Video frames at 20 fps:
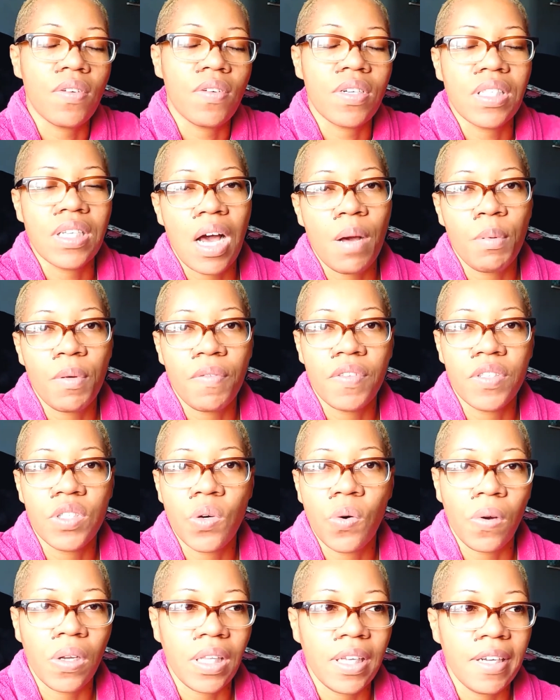top of the
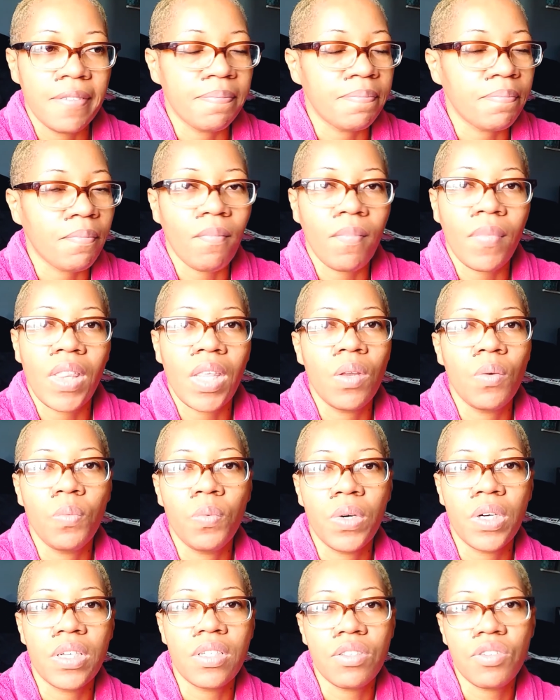toilet
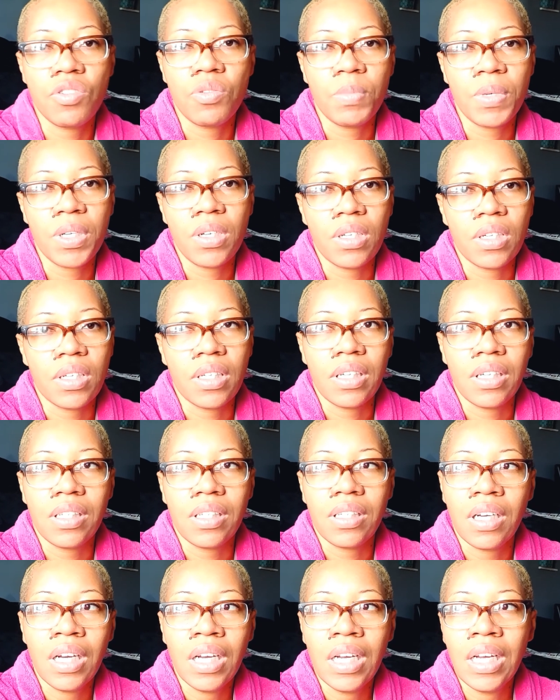would do me good.
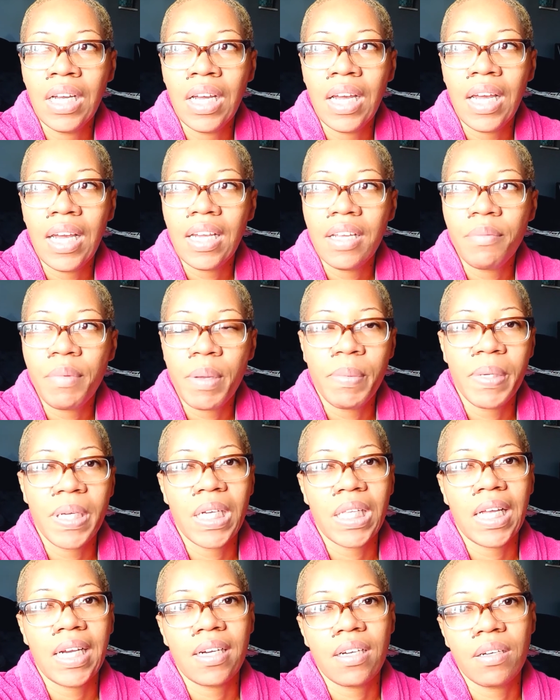And maybe
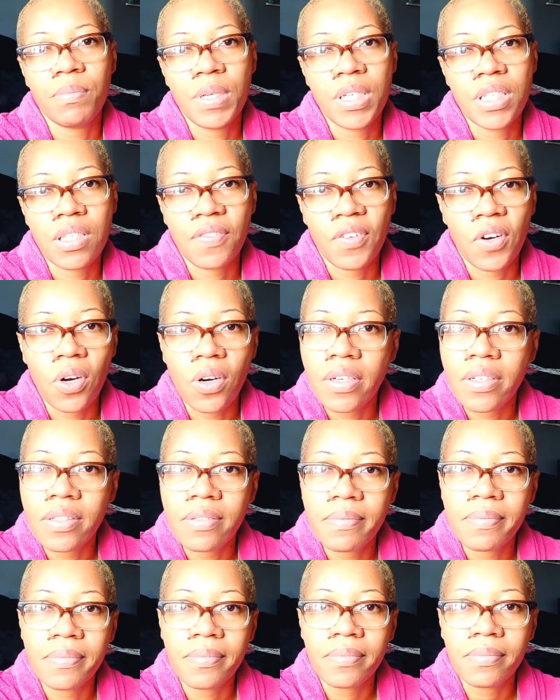get like a piece of art,
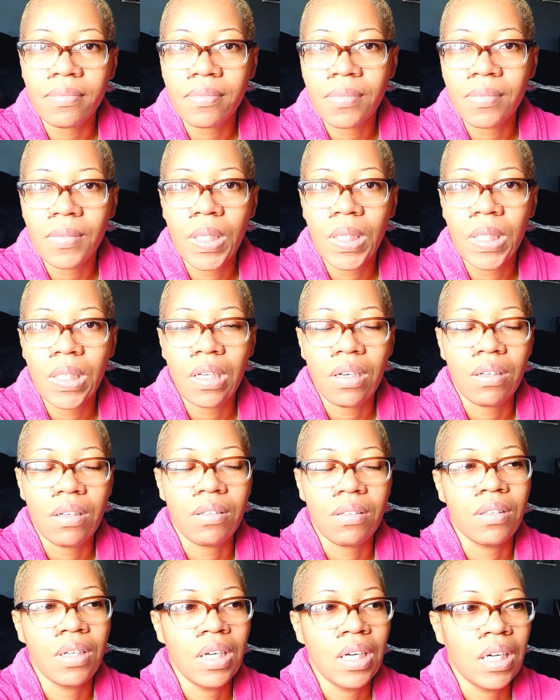you
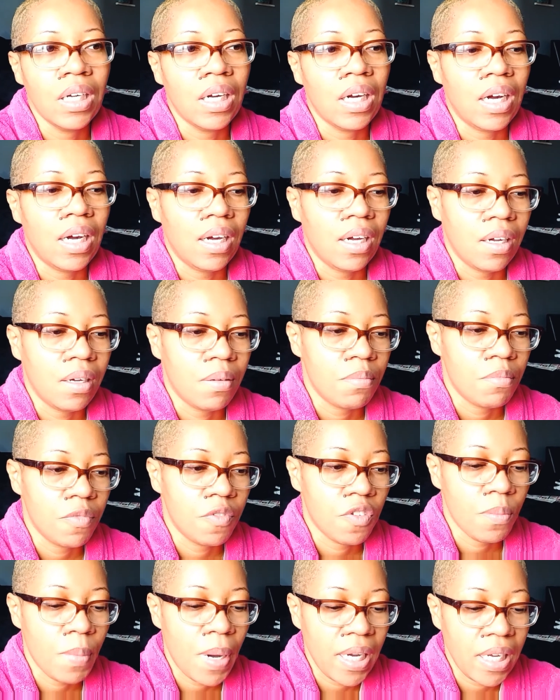know,
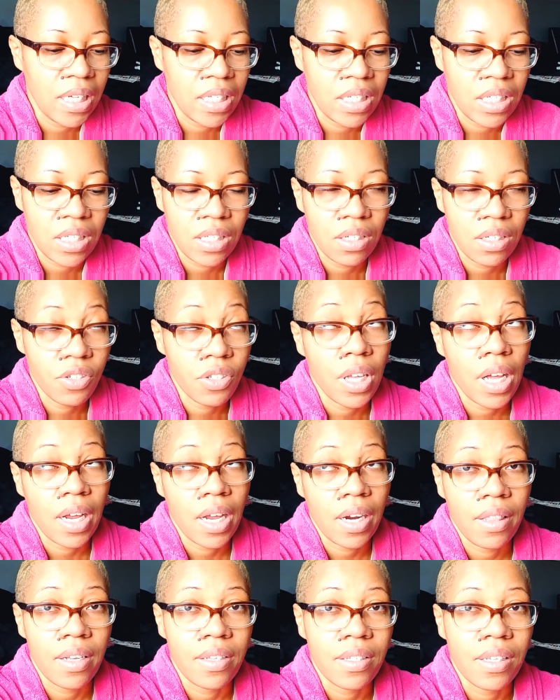for my kitchen. There's a lot
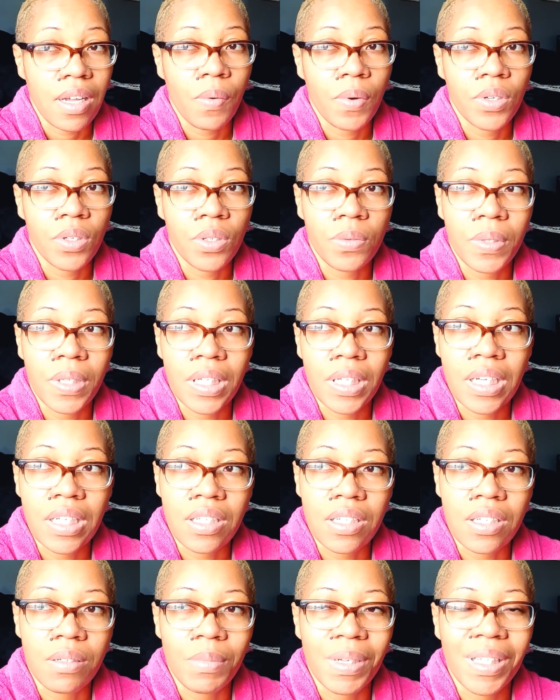of things I want to do with the
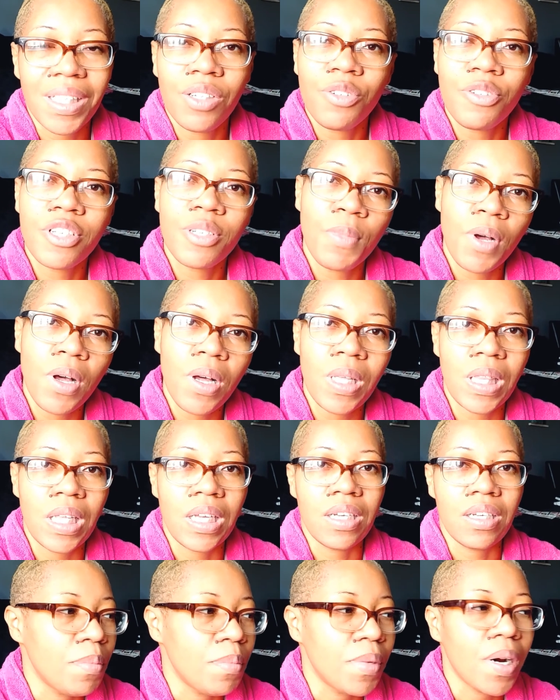kitchen, but little small
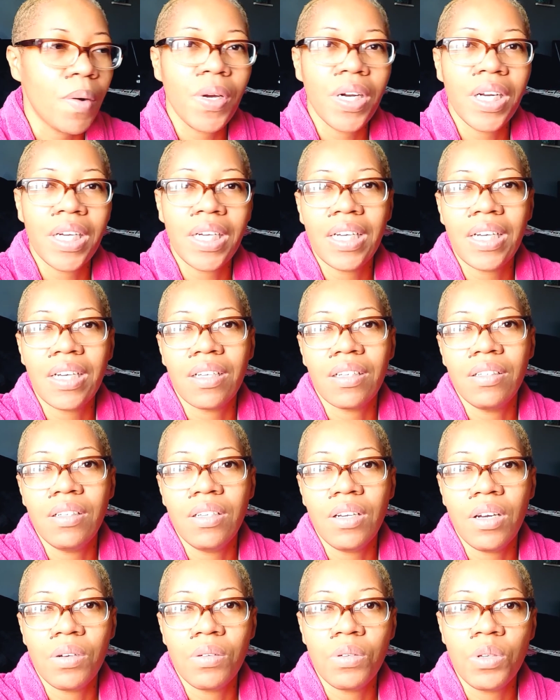things. But I want to get,
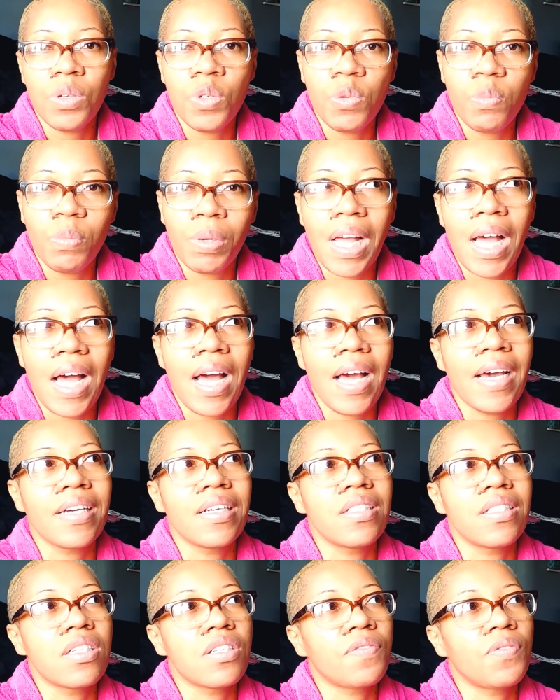new
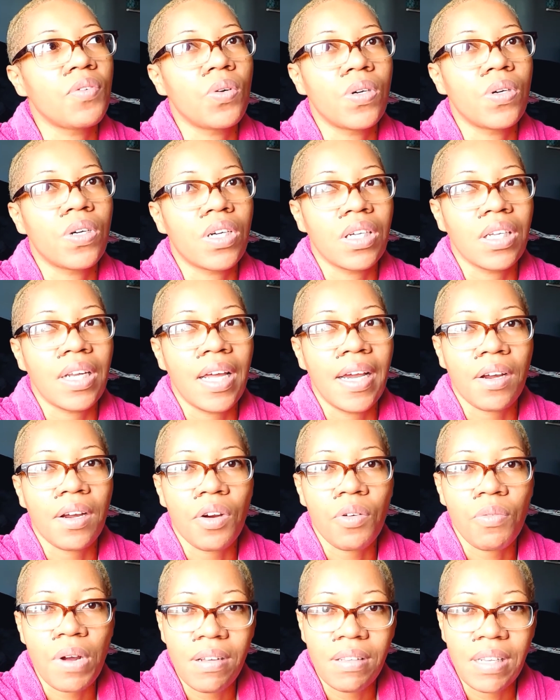blinds for like
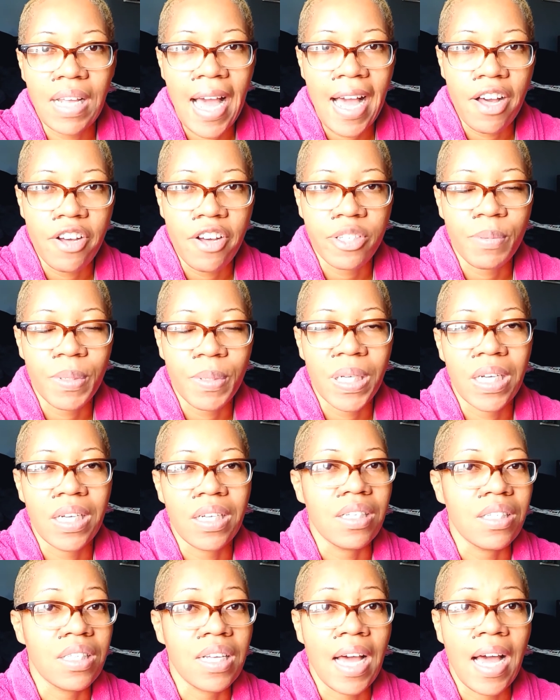around the house,
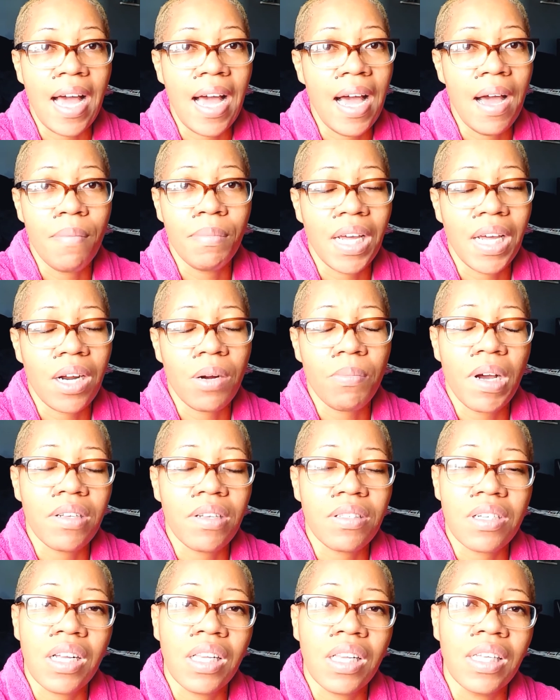because I'm not about
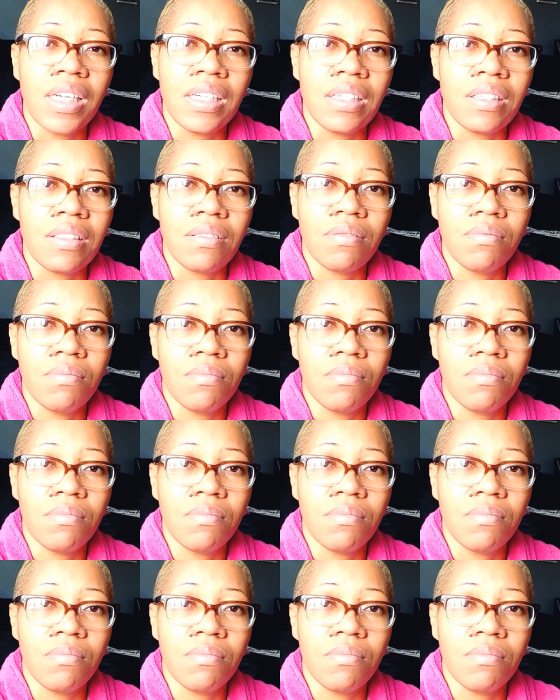to clean